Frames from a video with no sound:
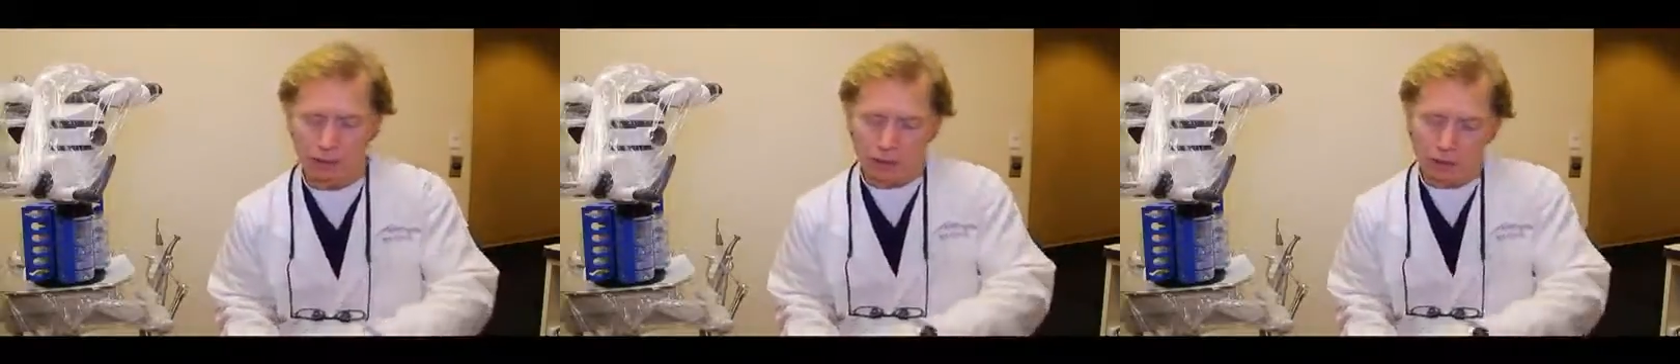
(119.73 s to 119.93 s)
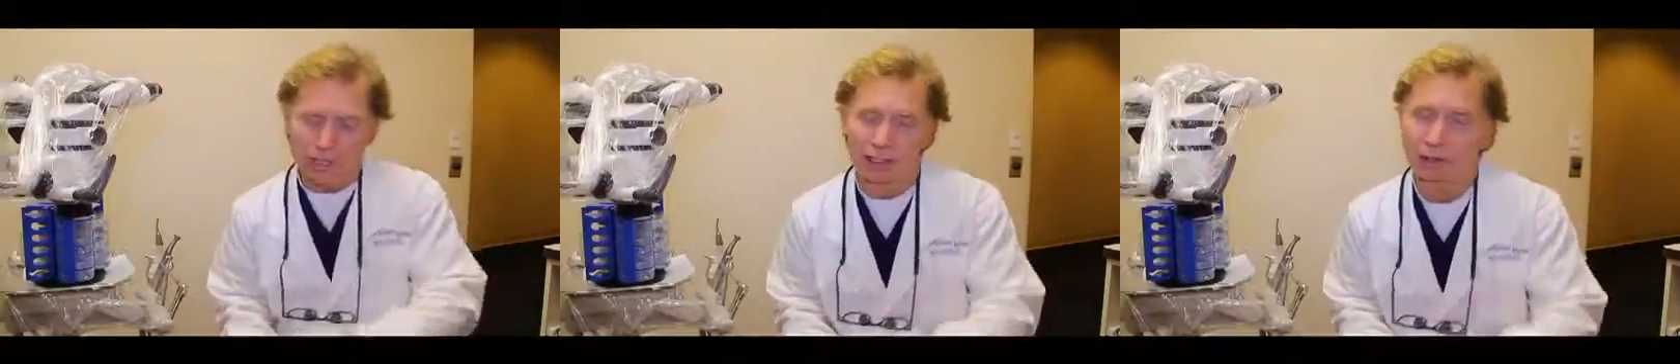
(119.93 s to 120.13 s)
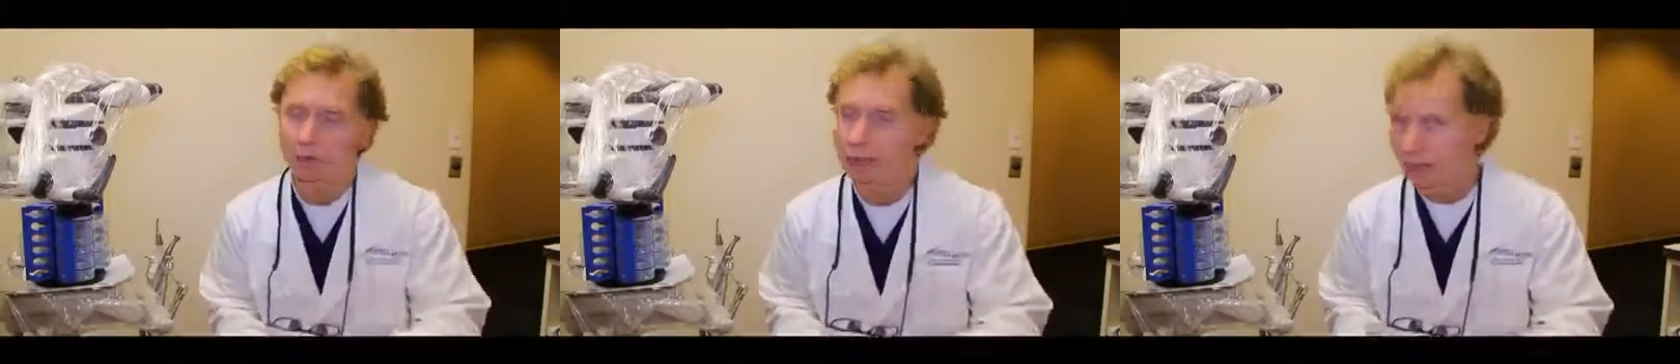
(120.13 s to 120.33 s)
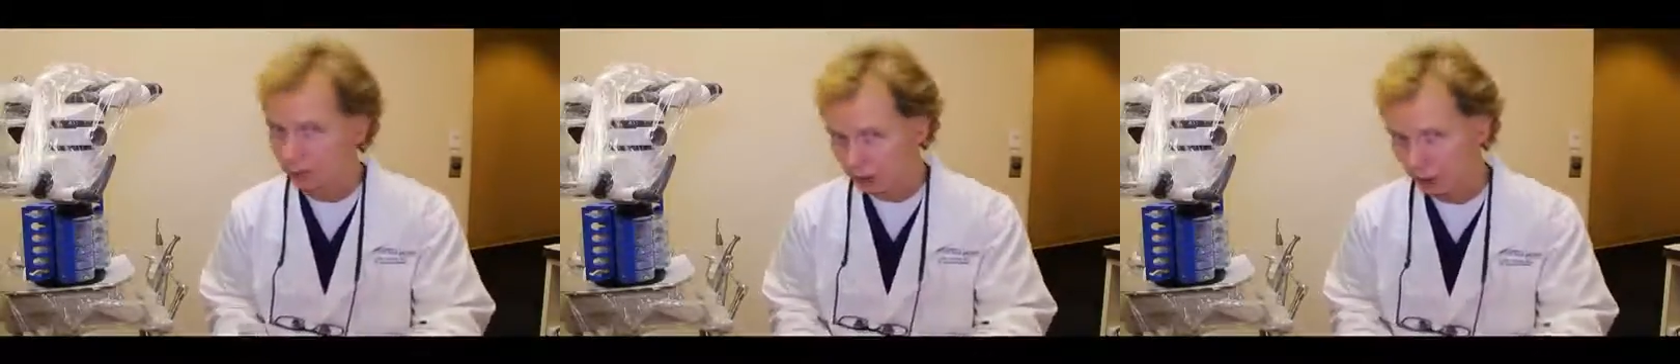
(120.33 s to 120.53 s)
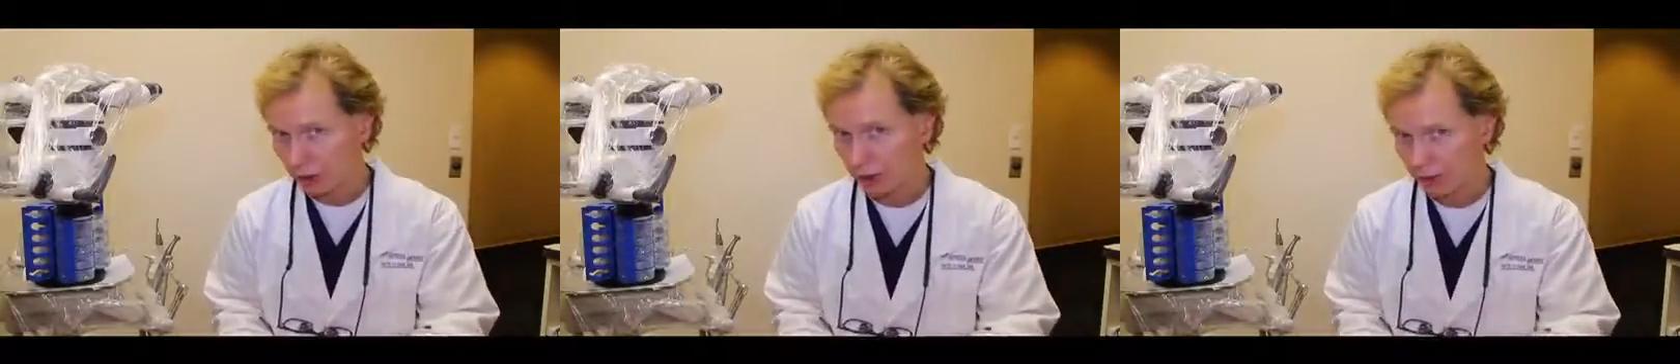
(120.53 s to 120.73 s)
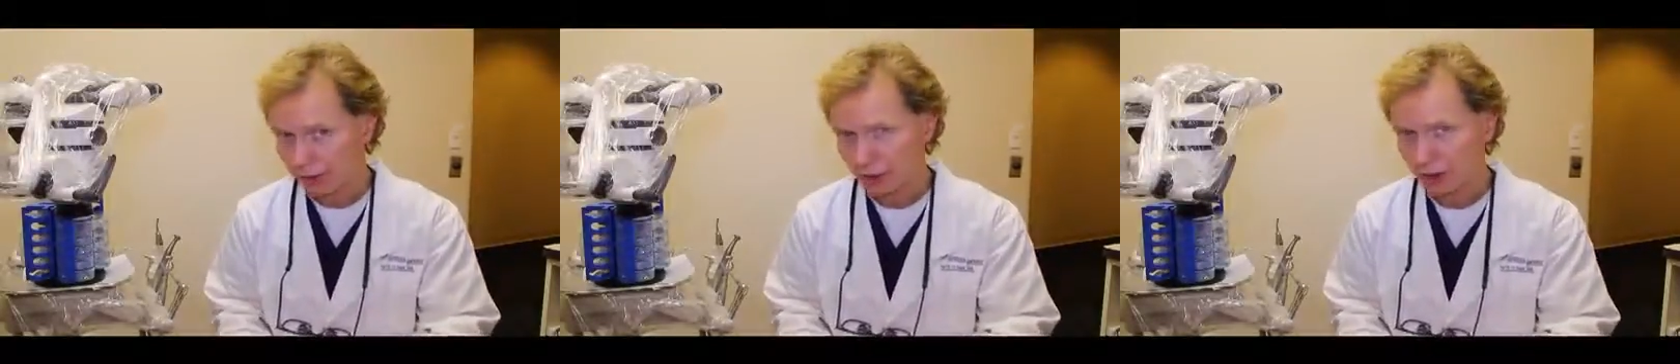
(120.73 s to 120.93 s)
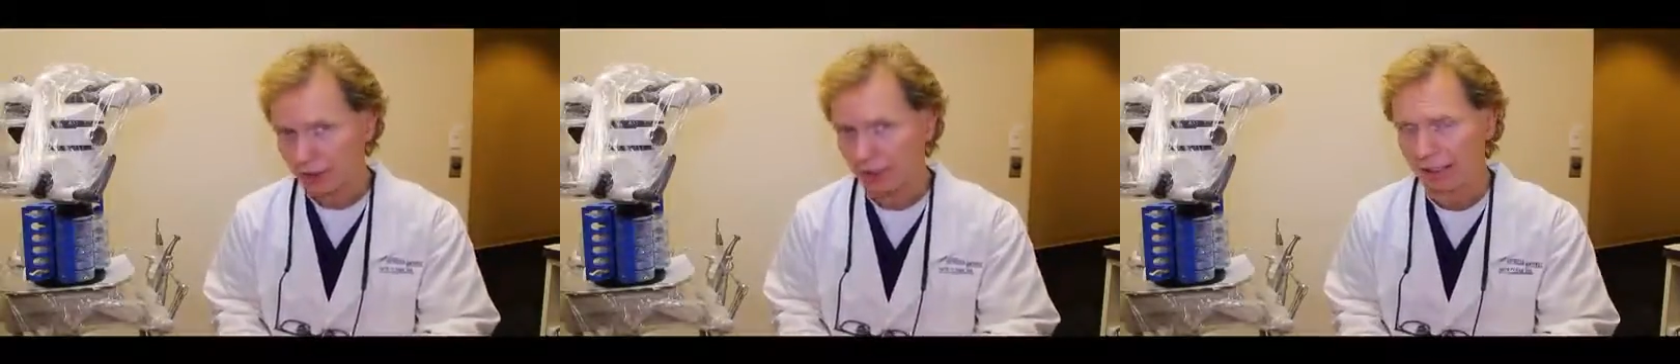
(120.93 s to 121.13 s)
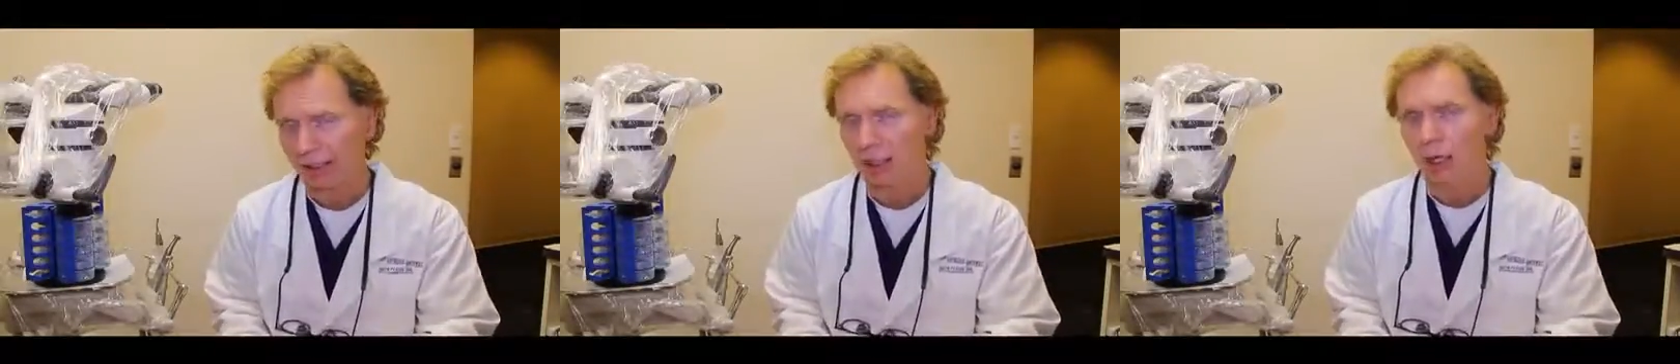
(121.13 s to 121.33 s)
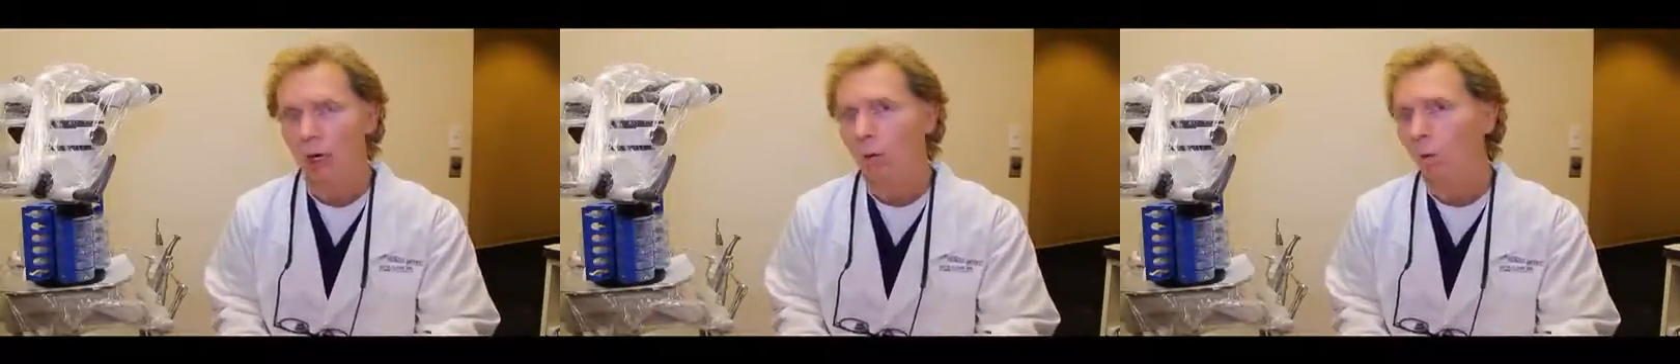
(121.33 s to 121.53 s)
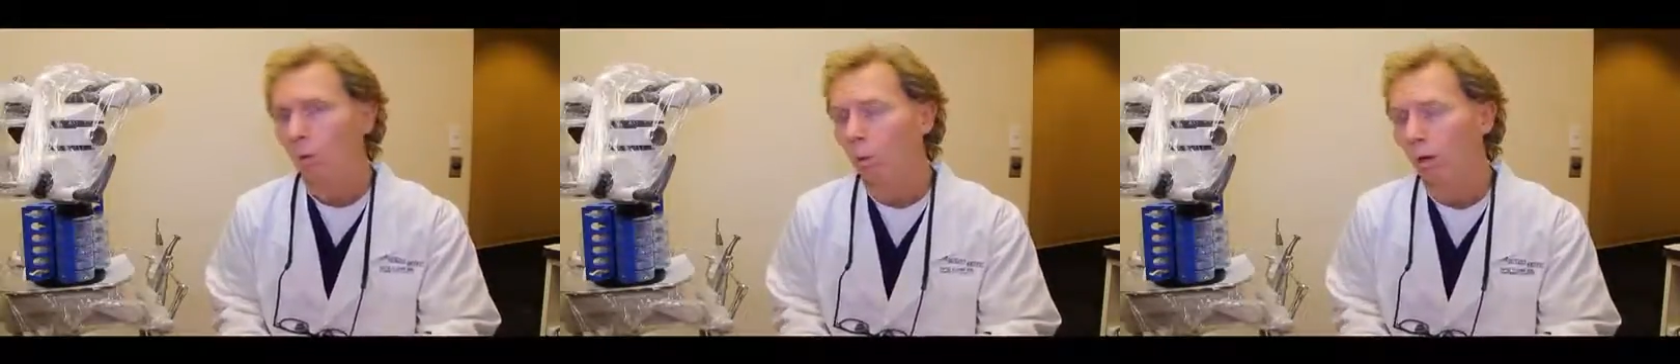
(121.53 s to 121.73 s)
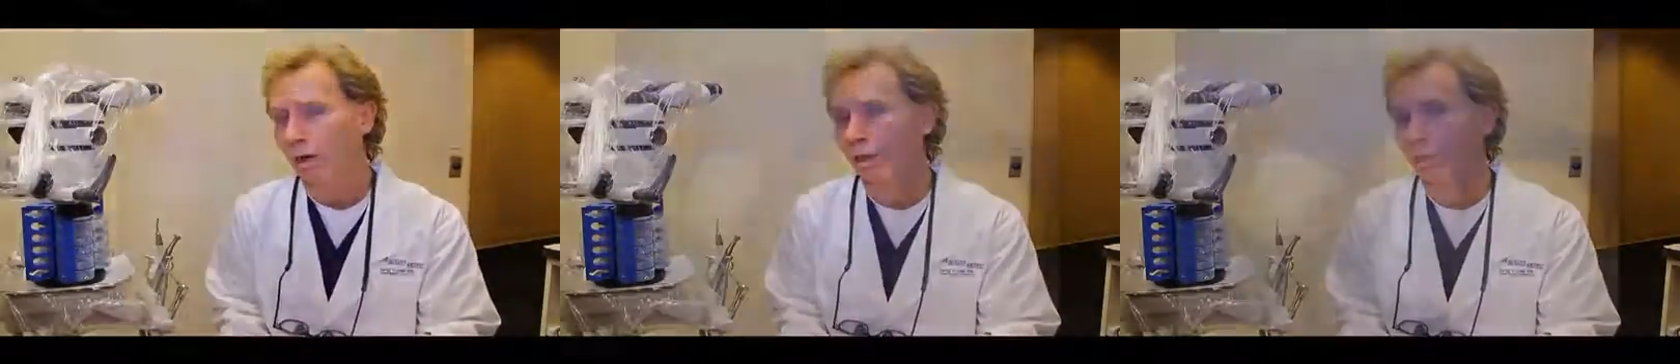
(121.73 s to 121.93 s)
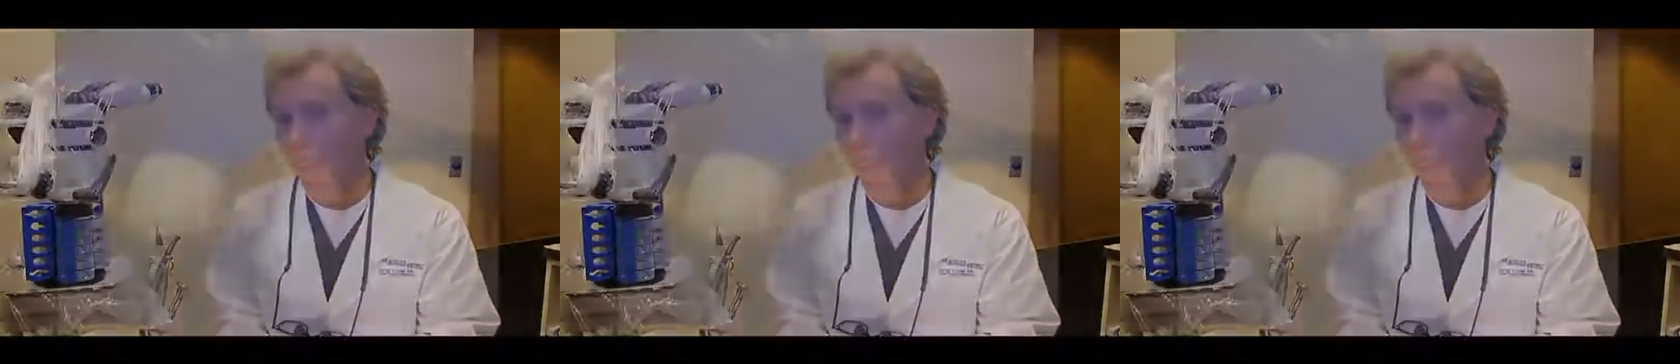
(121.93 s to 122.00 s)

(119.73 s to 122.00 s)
Now that brings us to the next thing. One of the